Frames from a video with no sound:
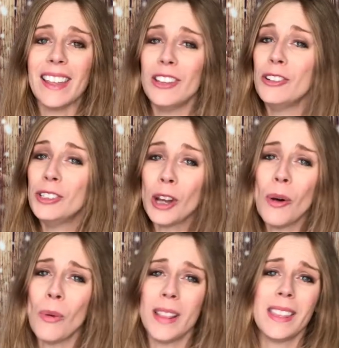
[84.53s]
You don't
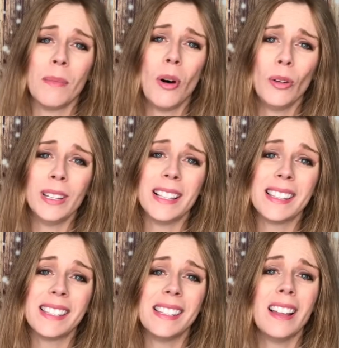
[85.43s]
want them holding
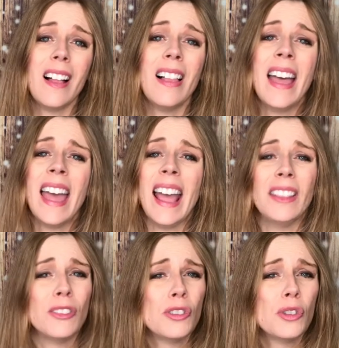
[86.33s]
still and
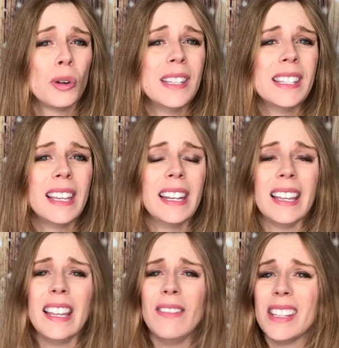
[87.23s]
those joints getting
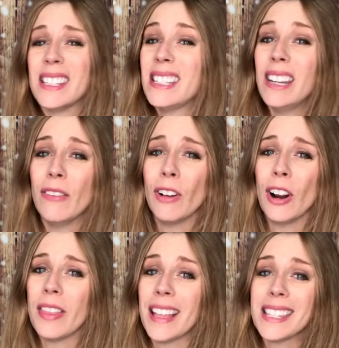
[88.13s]
even stiffer.
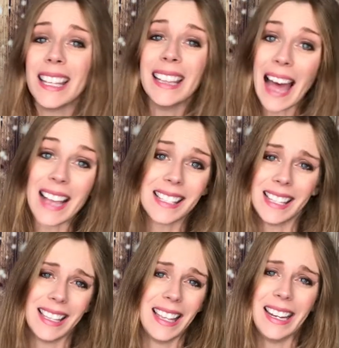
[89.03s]
That's the last
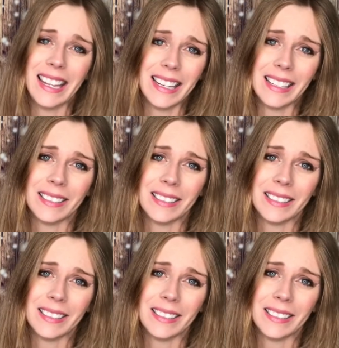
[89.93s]
thing they need.